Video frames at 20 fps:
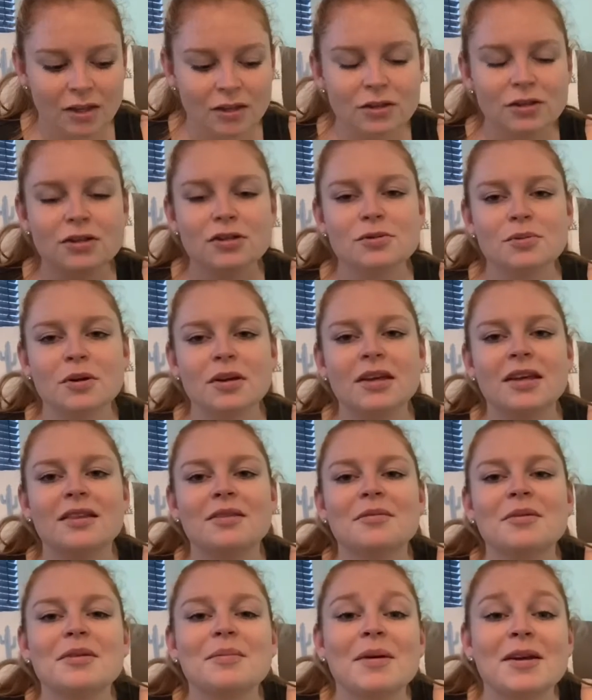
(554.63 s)
You just want to keep
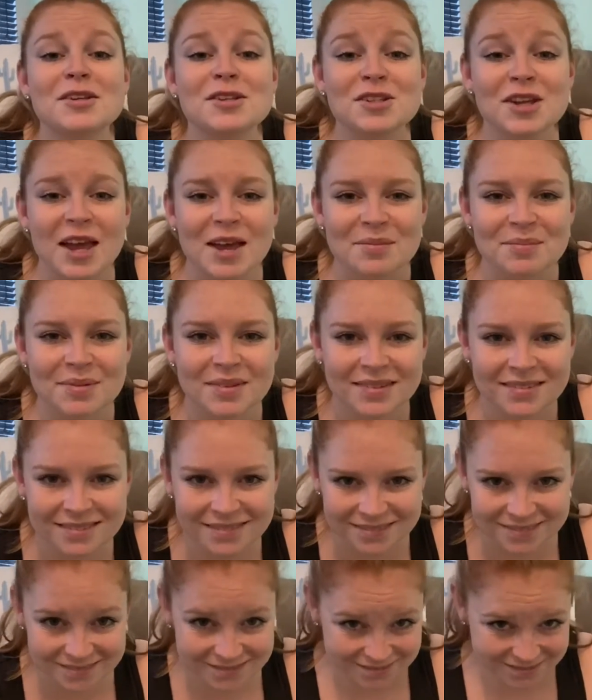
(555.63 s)
them in the best shape.
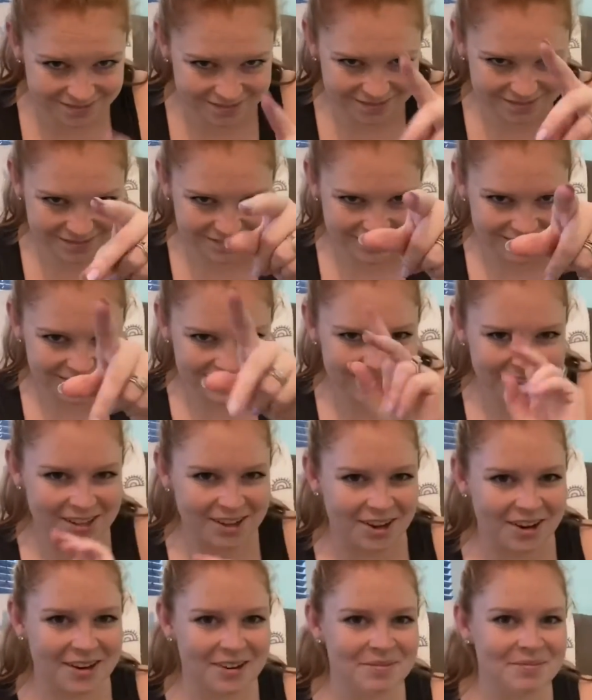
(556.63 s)

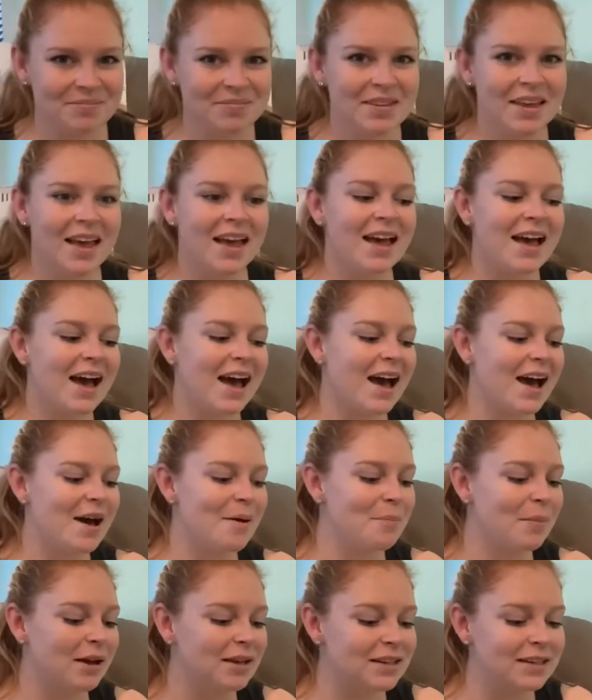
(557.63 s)
Got it.
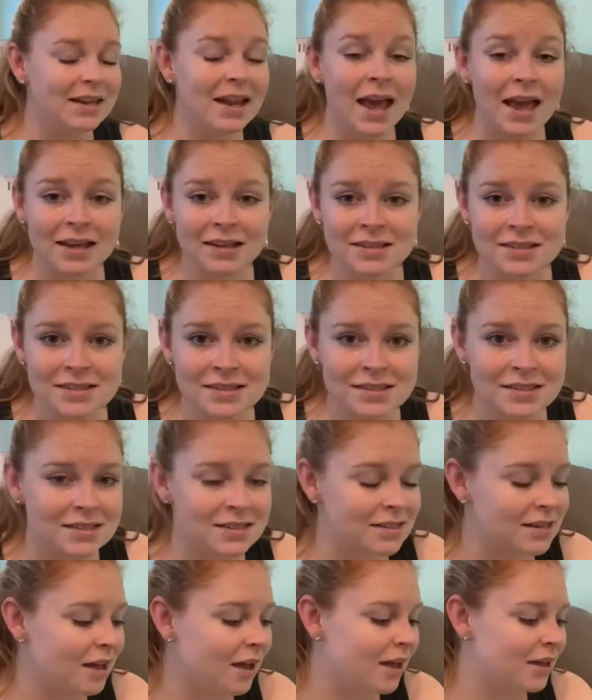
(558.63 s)
My
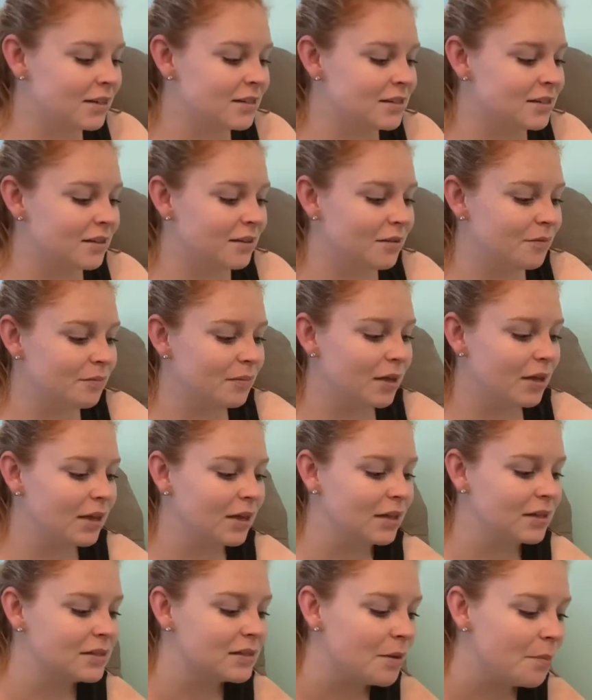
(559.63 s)
next item
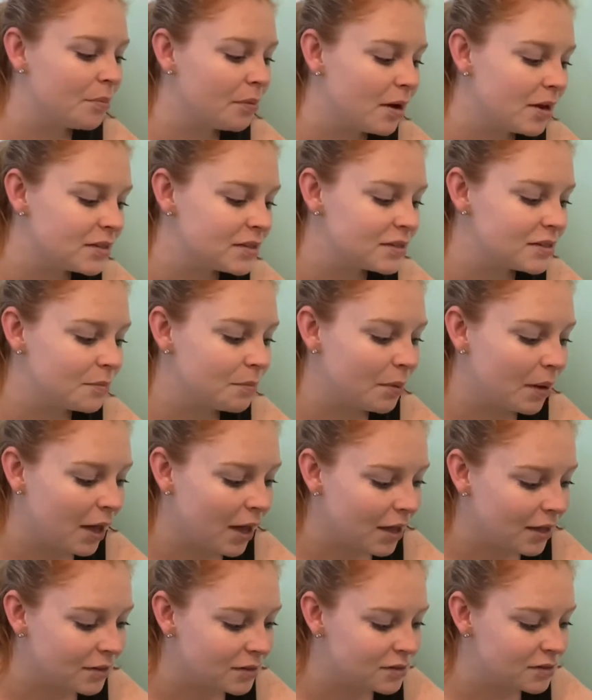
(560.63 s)
is breast
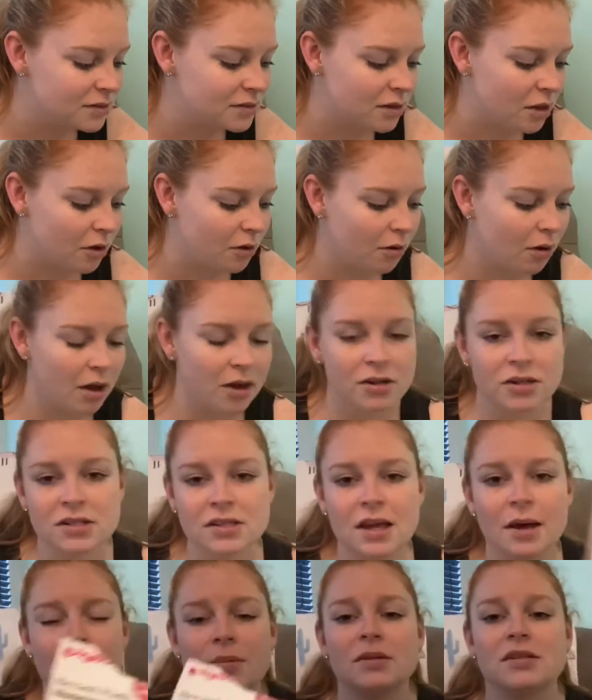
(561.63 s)
pads. So I
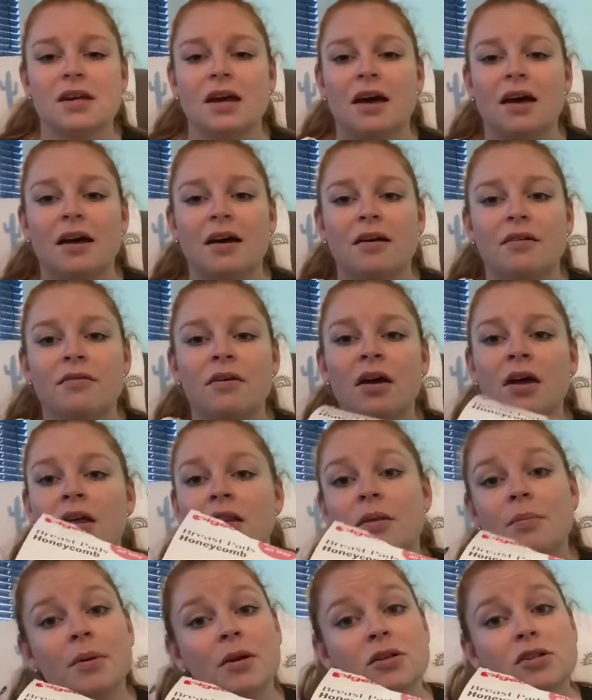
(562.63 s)
just happen to have the
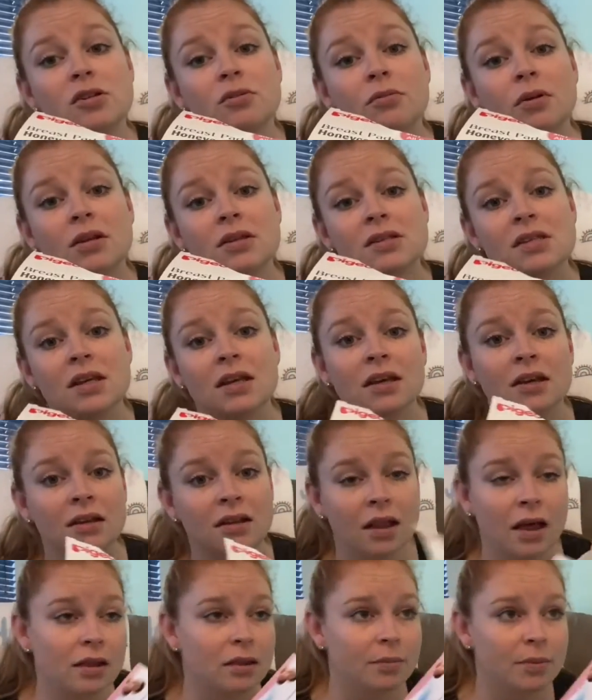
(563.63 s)
Pigeon ones here,
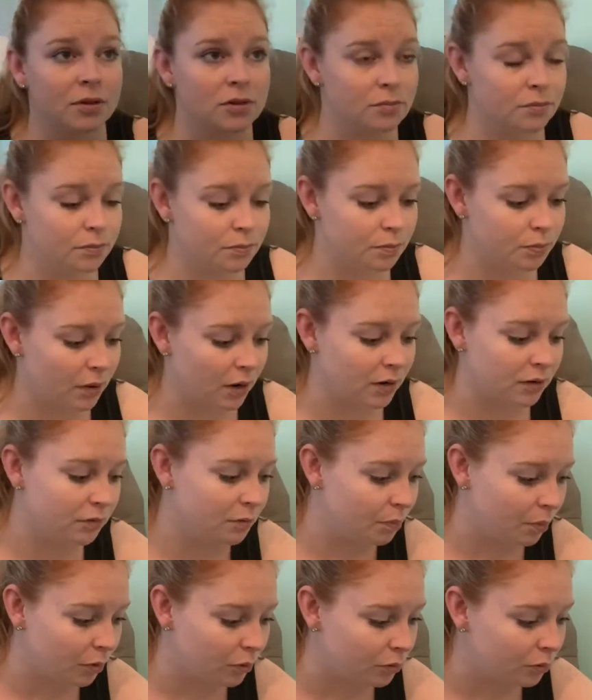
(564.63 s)
like the Pigeon
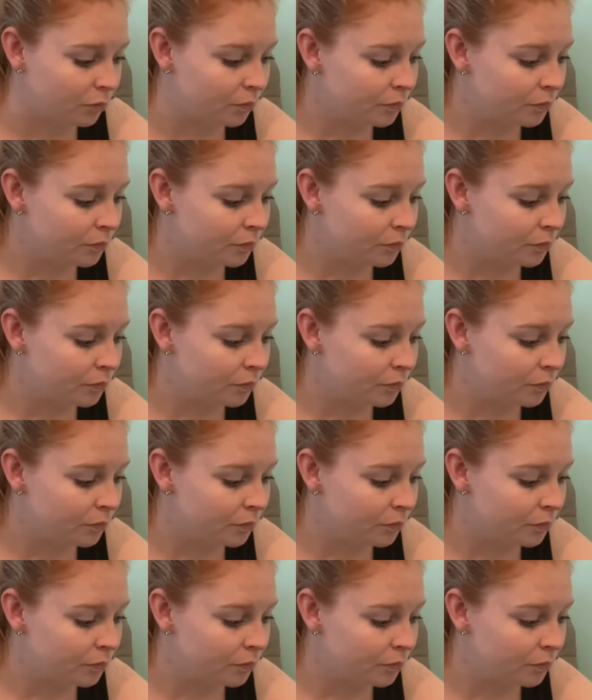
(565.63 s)
branded bottle.